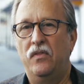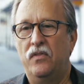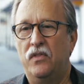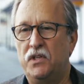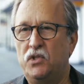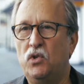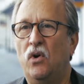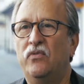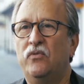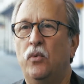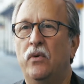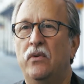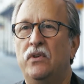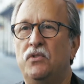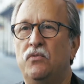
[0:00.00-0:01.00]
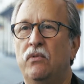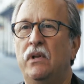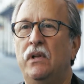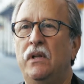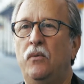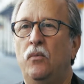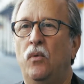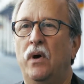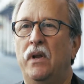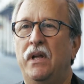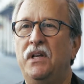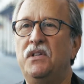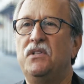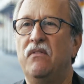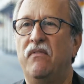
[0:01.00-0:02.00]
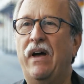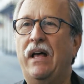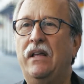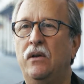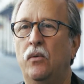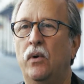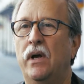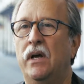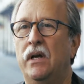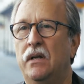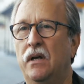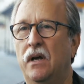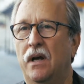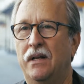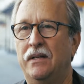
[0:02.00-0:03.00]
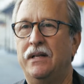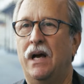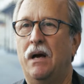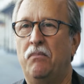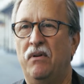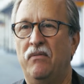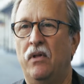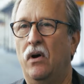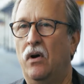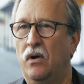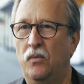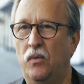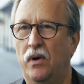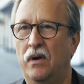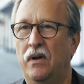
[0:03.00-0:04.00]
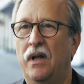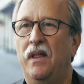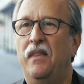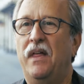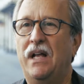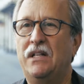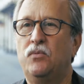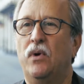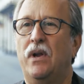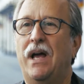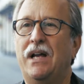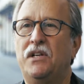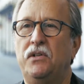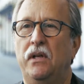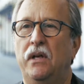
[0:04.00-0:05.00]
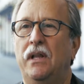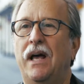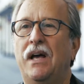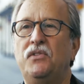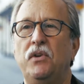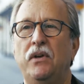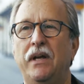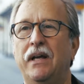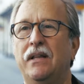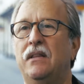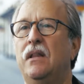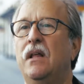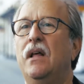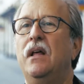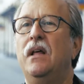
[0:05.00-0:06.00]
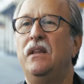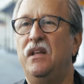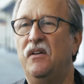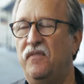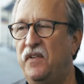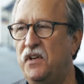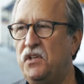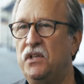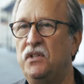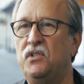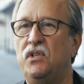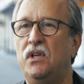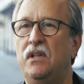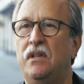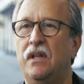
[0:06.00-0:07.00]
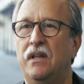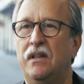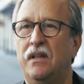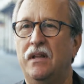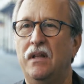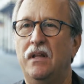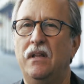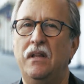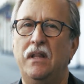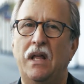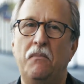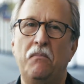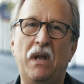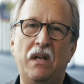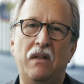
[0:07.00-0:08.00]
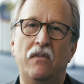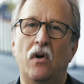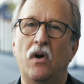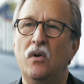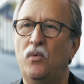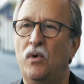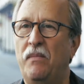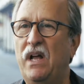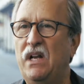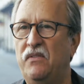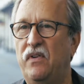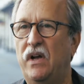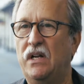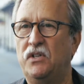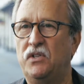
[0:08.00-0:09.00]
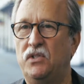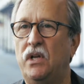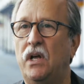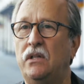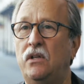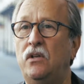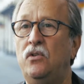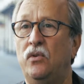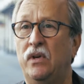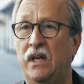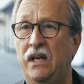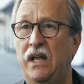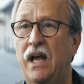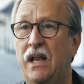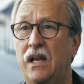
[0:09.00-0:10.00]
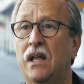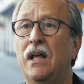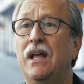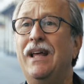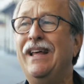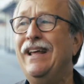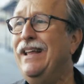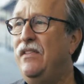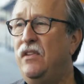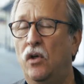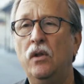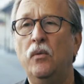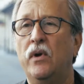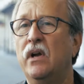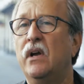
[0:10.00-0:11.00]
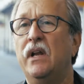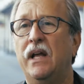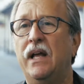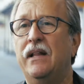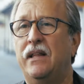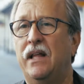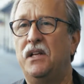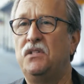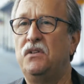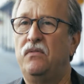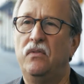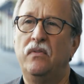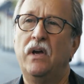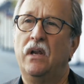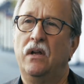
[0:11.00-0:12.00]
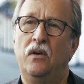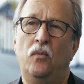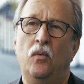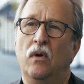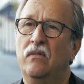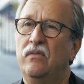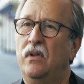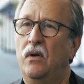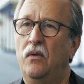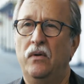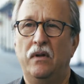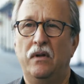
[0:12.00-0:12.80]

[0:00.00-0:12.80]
The software is really what is the value add on top of the hardware. That's what actually allows you to get the efficiency that many of the hardware manufacturers tell you can get. The only way you're gonna get that is if you've got a good workflow.